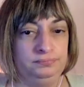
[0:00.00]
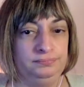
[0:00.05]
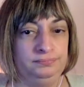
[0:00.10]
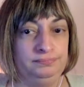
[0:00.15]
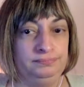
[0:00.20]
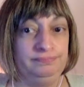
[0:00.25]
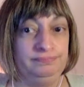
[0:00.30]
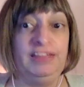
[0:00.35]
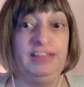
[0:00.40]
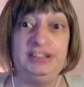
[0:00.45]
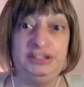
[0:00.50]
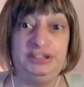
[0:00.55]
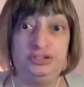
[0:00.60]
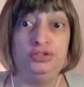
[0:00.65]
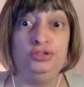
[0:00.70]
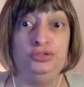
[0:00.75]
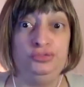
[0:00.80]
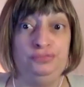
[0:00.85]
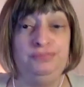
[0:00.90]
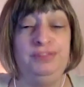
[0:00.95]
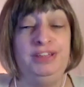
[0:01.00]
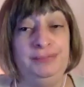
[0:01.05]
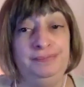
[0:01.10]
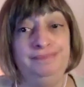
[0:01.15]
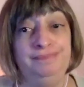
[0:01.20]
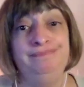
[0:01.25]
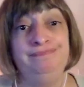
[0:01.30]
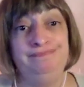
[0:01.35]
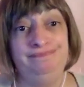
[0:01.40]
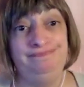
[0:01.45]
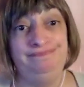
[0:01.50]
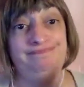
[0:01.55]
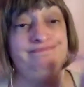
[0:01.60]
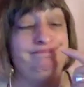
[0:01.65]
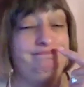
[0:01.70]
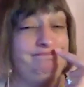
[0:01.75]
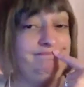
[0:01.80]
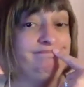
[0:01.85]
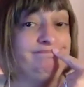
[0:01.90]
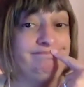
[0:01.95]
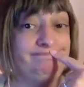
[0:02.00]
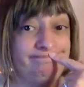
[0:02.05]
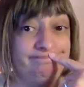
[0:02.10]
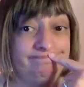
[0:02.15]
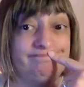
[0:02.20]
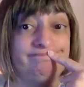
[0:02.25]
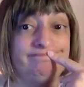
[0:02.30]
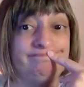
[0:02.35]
and this is the Beavers.